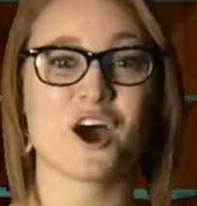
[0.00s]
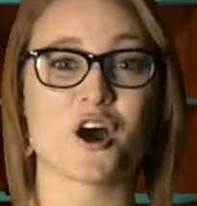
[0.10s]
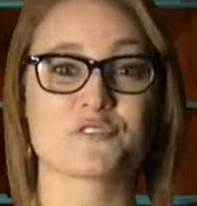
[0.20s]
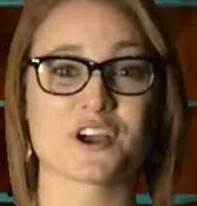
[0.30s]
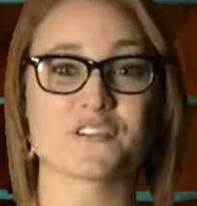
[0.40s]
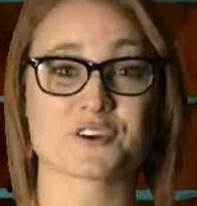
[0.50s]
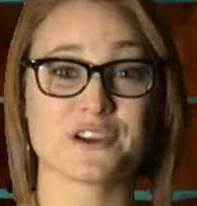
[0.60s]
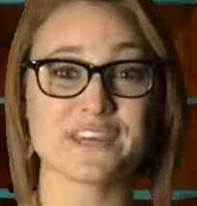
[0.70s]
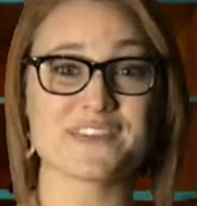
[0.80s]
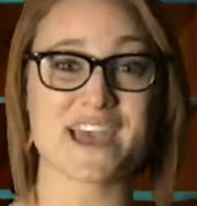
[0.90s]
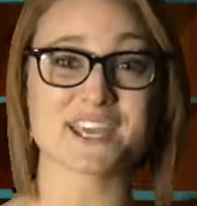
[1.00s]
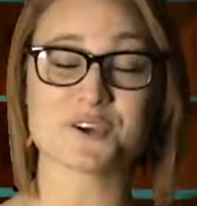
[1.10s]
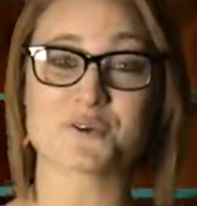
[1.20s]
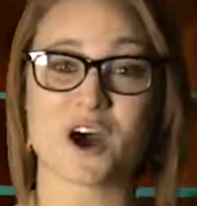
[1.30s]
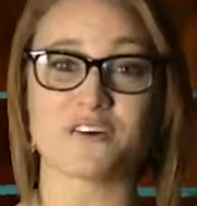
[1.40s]
Over on the green, the
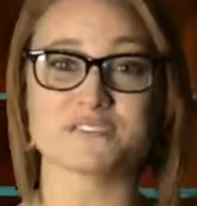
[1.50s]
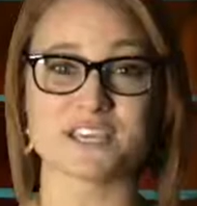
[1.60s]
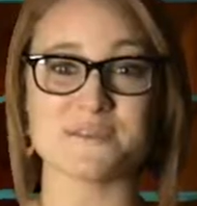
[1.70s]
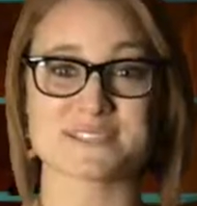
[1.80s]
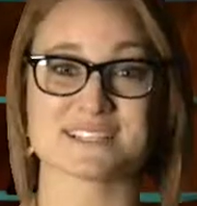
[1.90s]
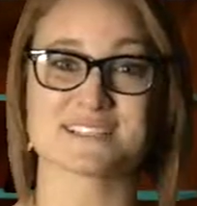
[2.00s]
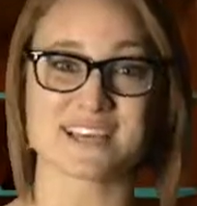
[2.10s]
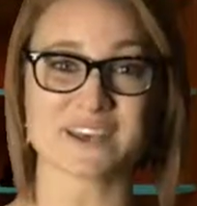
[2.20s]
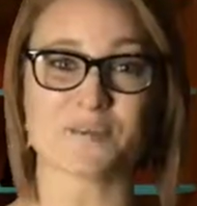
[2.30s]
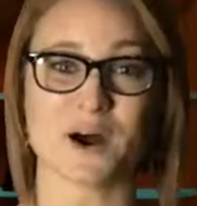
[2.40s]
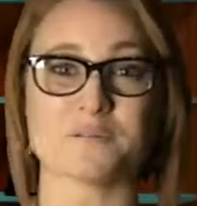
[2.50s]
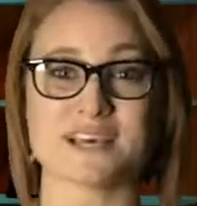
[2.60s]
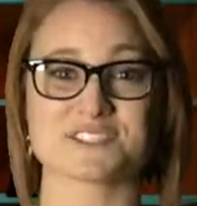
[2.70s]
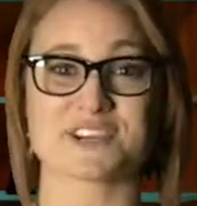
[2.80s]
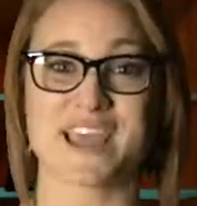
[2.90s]
NAU golf team is in sunny Palm Desert,